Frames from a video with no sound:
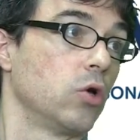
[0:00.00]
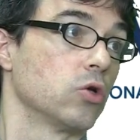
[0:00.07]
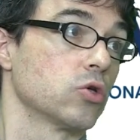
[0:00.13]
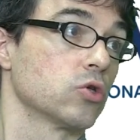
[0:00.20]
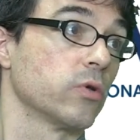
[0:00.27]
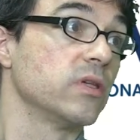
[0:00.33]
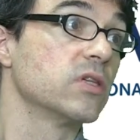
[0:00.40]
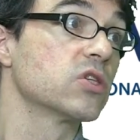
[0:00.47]

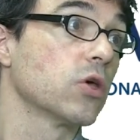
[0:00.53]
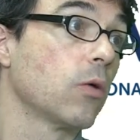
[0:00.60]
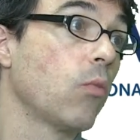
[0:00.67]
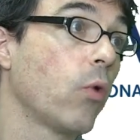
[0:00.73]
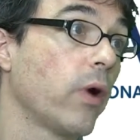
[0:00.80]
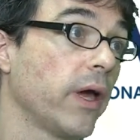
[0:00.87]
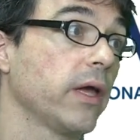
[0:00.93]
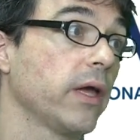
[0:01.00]
So in some
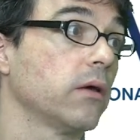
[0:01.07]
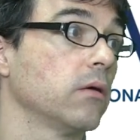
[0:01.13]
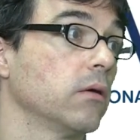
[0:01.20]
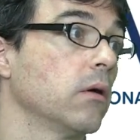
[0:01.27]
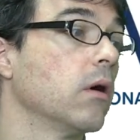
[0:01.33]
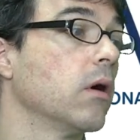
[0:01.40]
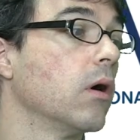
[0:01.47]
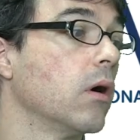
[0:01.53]
way,
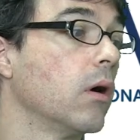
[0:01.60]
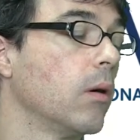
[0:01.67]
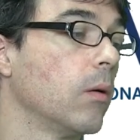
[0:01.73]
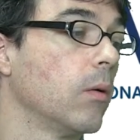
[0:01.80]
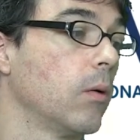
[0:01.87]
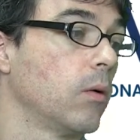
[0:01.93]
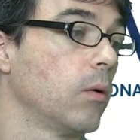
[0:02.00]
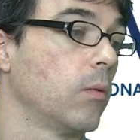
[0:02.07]

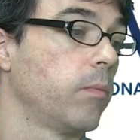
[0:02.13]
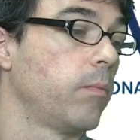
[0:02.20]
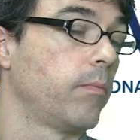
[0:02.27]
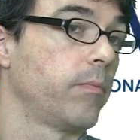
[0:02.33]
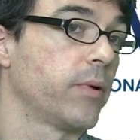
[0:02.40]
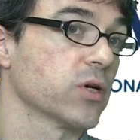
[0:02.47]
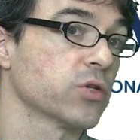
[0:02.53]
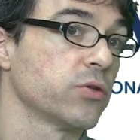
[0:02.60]

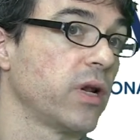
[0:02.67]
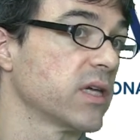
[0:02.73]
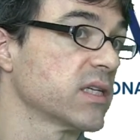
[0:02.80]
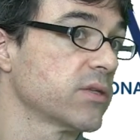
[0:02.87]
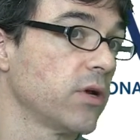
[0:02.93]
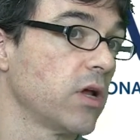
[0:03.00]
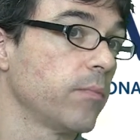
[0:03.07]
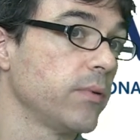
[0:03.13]
personalized
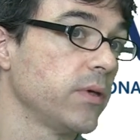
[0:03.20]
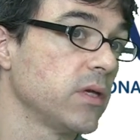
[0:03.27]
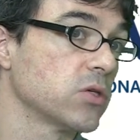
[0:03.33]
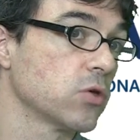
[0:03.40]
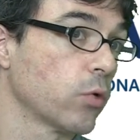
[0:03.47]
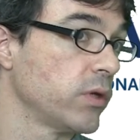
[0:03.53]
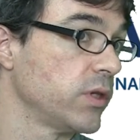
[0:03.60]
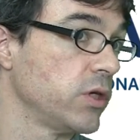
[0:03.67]
therapy is
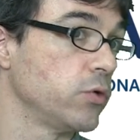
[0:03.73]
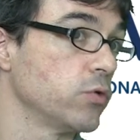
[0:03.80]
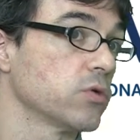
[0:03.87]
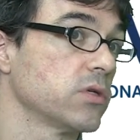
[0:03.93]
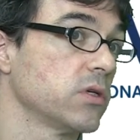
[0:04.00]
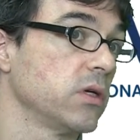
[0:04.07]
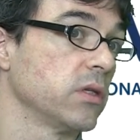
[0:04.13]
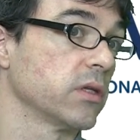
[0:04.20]
already
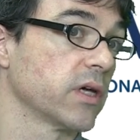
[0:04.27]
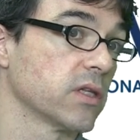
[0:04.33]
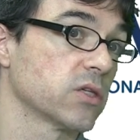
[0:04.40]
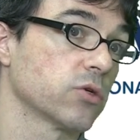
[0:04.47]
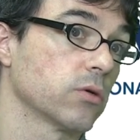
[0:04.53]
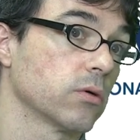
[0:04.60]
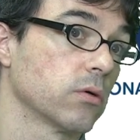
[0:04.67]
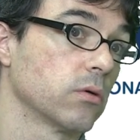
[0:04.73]
used in
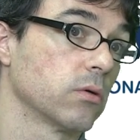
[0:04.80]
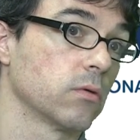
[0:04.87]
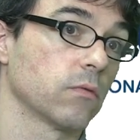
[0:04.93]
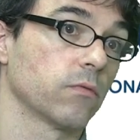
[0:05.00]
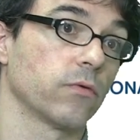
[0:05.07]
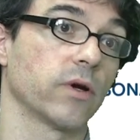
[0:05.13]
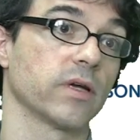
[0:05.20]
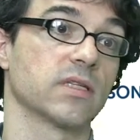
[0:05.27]
cancer.
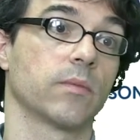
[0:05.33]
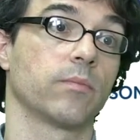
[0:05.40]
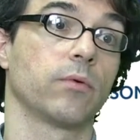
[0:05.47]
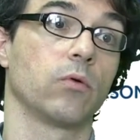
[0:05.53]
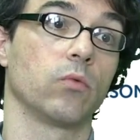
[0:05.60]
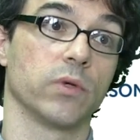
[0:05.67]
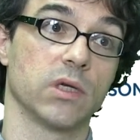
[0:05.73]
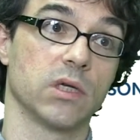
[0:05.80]
For example,
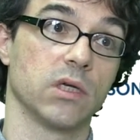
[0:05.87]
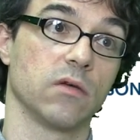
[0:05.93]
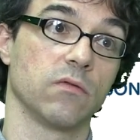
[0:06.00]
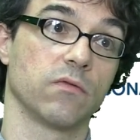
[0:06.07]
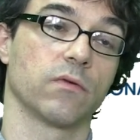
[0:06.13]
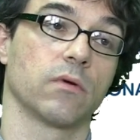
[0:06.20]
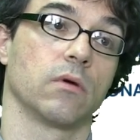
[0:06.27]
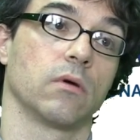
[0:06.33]
we
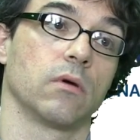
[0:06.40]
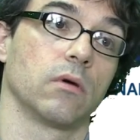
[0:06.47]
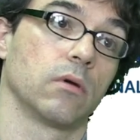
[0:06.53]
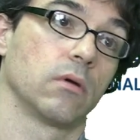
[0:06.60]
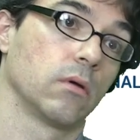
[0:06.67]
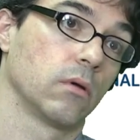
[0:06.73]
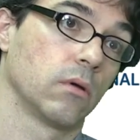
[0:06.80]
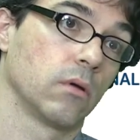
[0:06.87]
give
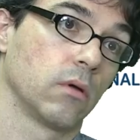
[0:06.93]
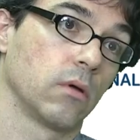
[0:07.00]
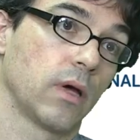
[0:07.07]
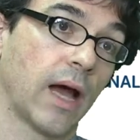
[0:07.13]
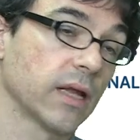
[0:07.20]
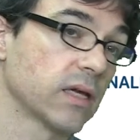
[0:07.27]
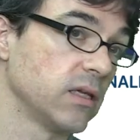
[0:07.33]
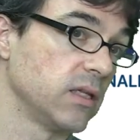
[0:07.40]

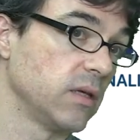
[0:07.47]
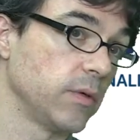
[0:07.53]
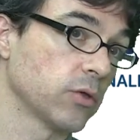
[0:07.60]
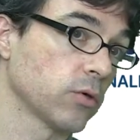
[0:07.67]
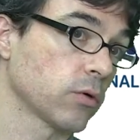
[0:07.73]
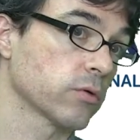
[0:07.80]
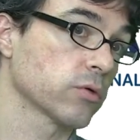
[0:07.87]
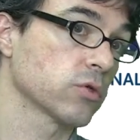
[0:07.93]
ALK
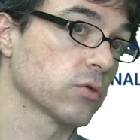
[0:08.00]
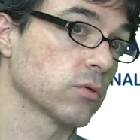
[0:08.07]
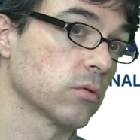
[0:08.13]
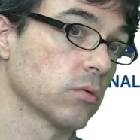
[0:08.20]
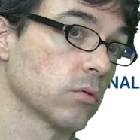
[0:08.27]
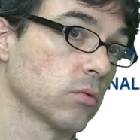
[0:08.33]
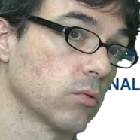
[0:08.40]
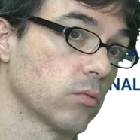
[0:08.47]
inhibitors
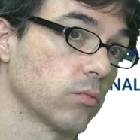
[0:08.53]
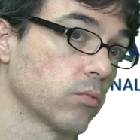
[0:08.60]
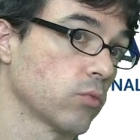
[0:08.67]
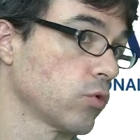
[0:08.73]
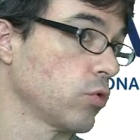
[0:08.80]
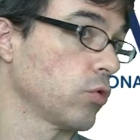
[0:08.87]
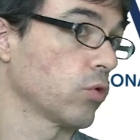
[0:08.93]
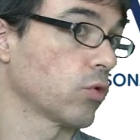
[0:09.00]

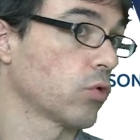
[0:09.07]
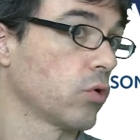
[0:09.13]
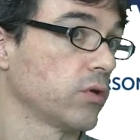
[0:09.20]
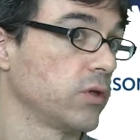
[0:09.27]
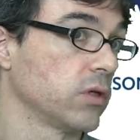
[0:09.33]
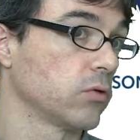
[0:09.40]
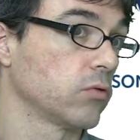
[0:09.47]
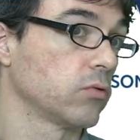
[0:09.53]

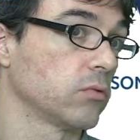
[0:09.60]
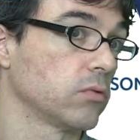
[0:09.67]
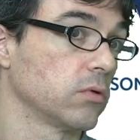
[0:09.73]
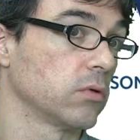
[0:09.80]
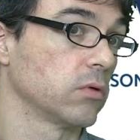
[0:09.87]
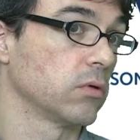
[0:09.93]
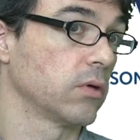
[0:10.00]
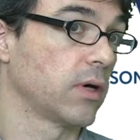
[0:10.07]
according
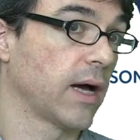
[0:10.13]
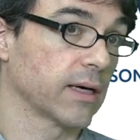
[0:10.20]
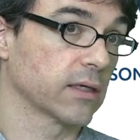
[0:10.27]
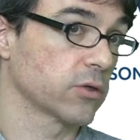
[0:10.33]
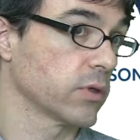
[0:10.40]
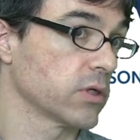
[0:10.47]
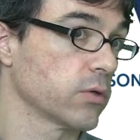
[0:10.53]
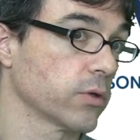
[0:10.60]
to ALK
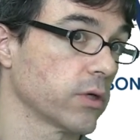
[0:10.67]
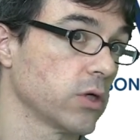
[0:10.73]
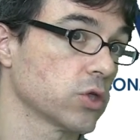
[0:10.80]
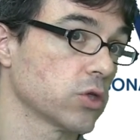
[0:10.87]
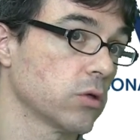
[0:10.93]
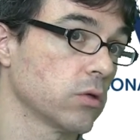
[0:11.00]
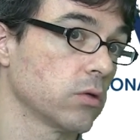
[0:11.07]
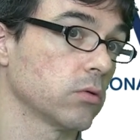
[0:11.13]

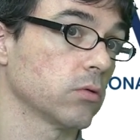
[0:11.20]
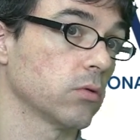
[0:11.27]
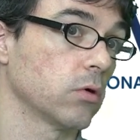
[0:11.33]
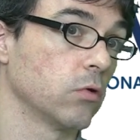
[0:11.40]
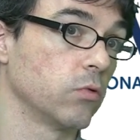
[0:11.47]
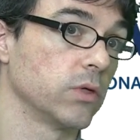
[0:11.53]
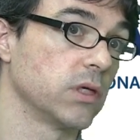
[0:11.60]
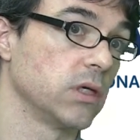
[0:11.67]
translocation,
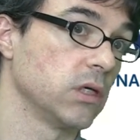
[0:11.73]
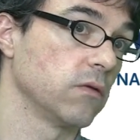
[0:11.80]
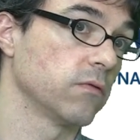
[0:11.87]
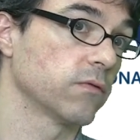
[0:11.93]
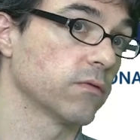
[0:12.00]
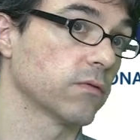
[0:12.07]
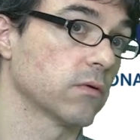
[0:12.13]
or we give